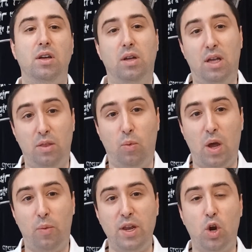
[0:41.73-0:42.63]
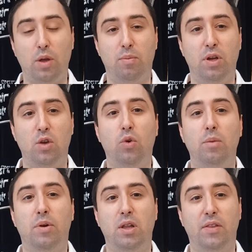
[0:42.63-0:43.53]
in the way we normally put it. You wouldn't
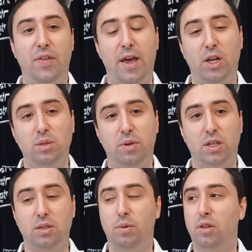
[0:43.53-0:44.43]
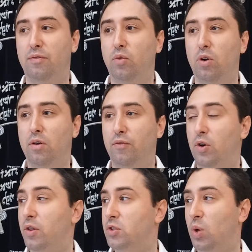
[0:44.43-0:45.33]
put on the tails because they put the 4
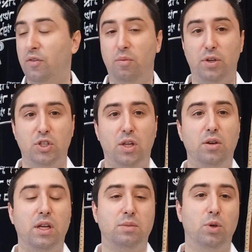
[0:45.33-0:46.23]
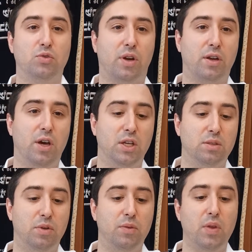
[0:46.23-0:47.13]
furthest away from each other. That's most
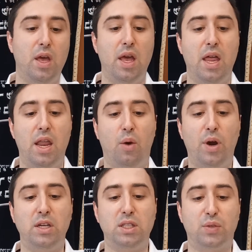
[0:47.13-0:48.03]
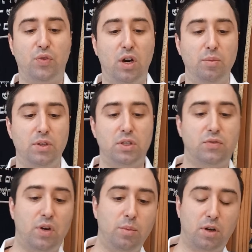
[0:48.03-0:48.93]
recognizable. Now, where is this from? This is
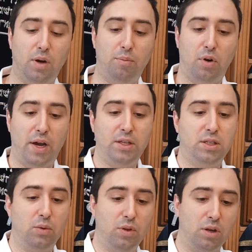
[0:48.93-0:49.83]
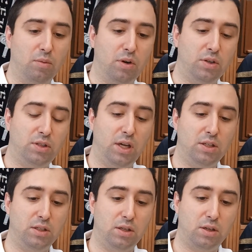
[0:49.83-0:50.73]
from a brisa where the Gemara
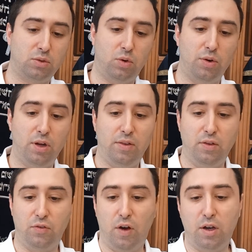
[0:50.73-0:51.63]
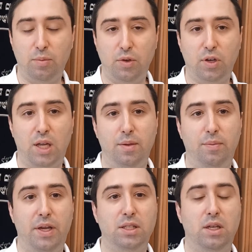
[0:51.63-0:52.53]
says, it's quoted on Zvachim Yudchan and
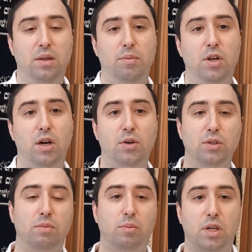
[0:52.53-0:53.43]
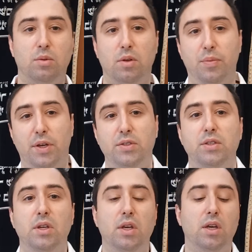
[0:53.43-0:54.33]
Beis and Menachos and Gimel and Beis,
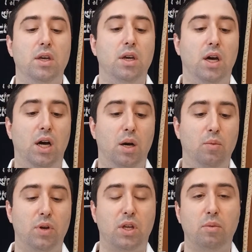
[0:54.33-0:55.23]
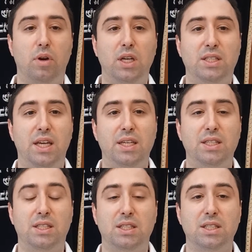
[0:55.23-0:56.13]
where the Gemara says,